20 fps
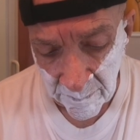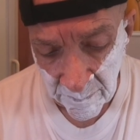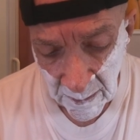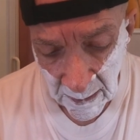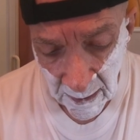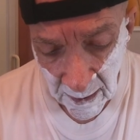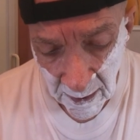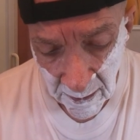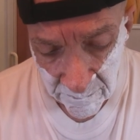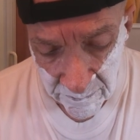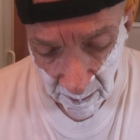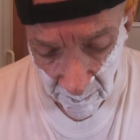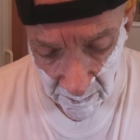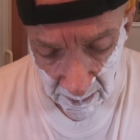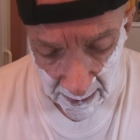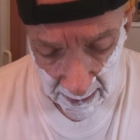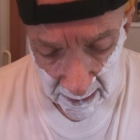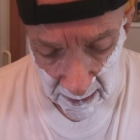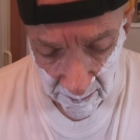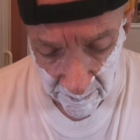if I'm
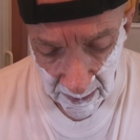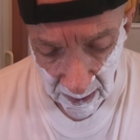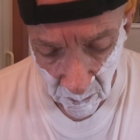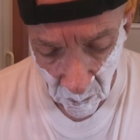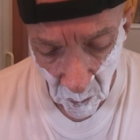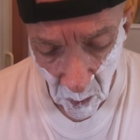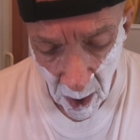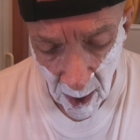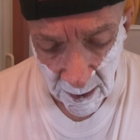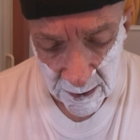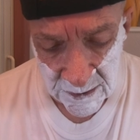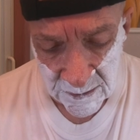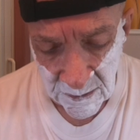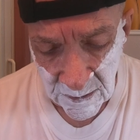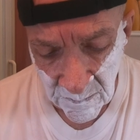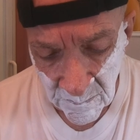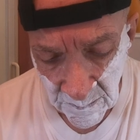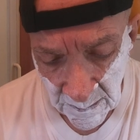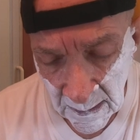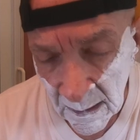writing about walks,
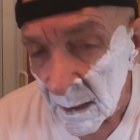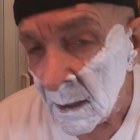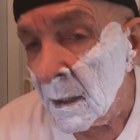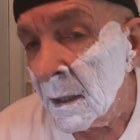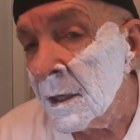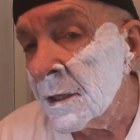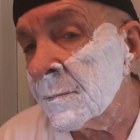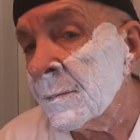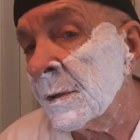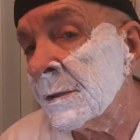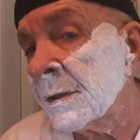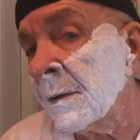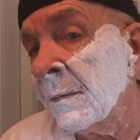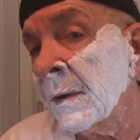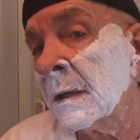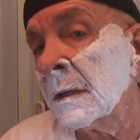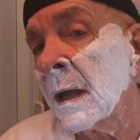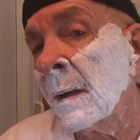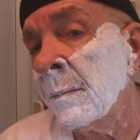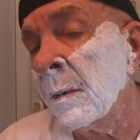
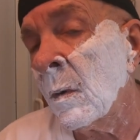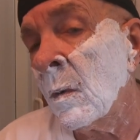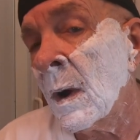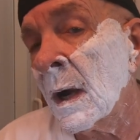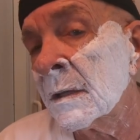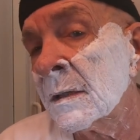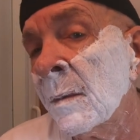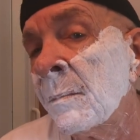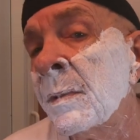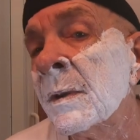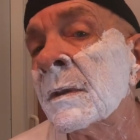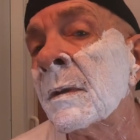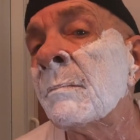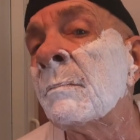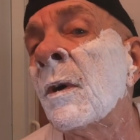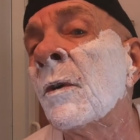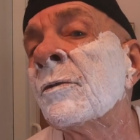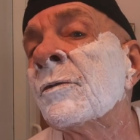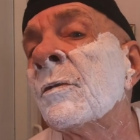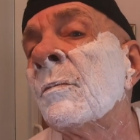specific type of walks, I put the
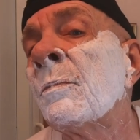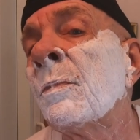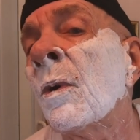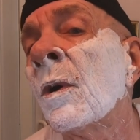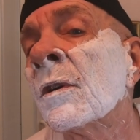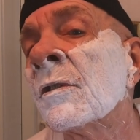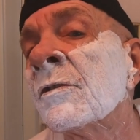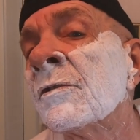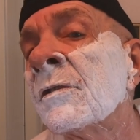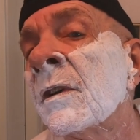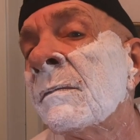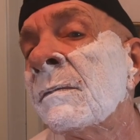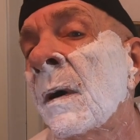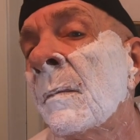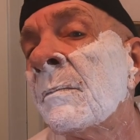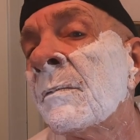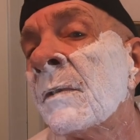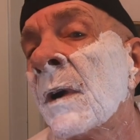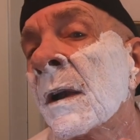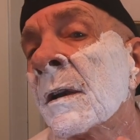most important stuff
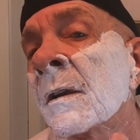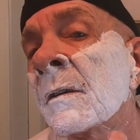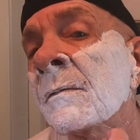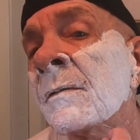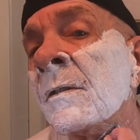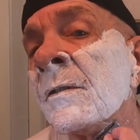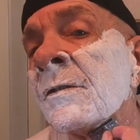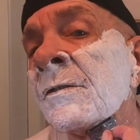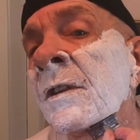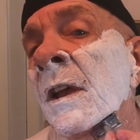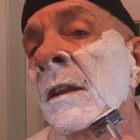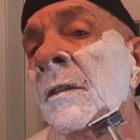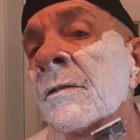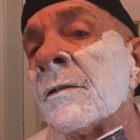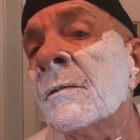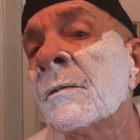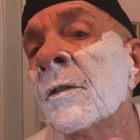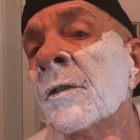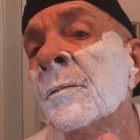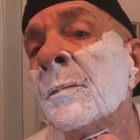up front in the first sentence,
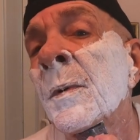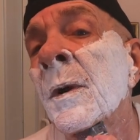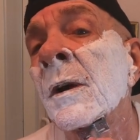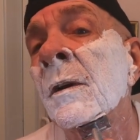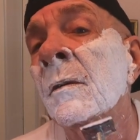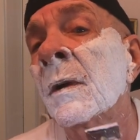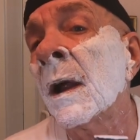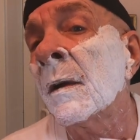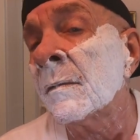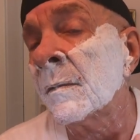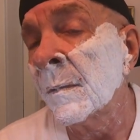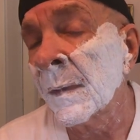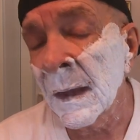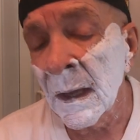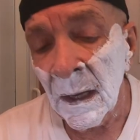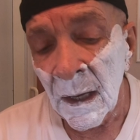the first paragraph.